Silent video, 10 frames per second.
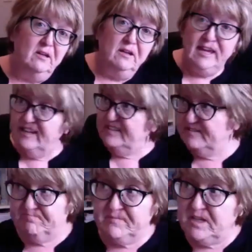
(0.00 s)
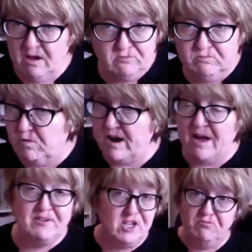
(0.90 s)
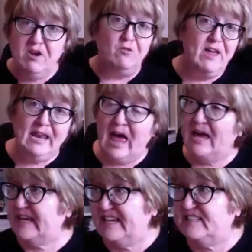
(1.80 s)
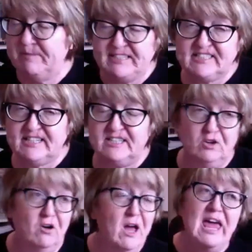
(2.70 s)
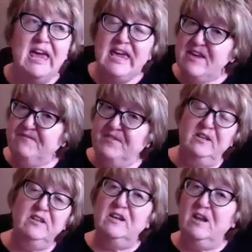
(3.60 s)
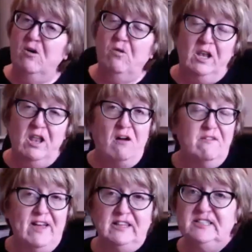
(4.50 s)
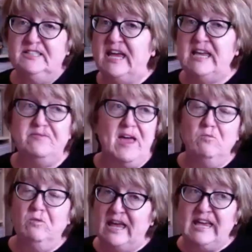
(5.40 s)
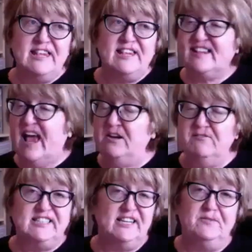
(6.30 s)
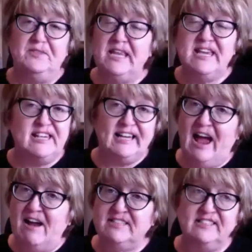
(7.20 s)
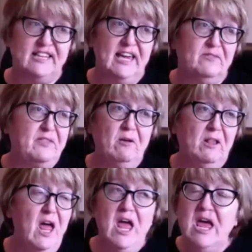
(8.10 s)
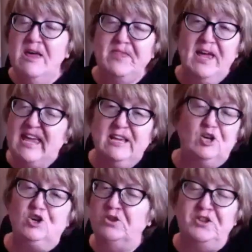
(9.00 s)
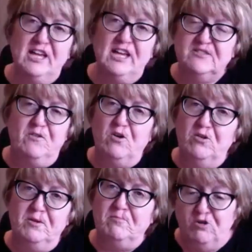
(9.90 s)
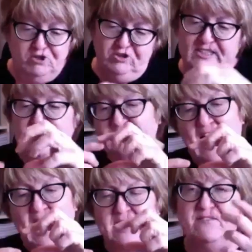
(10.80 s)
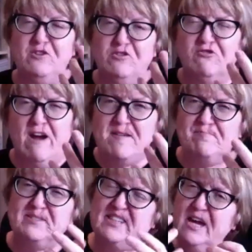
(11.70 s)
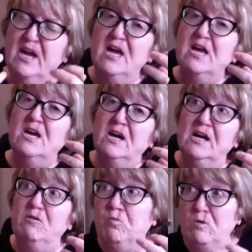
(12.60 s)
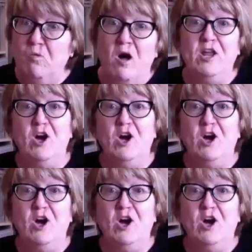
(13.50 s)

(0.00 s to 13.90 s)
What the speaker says: here's, you know, whatever you know they like, here's a biscuit, or even, you know, a lot of elderly, they will eat a celery stick, they'll eat a carrot stick, they'll eat good things for them, or just tiny few grapes. We want to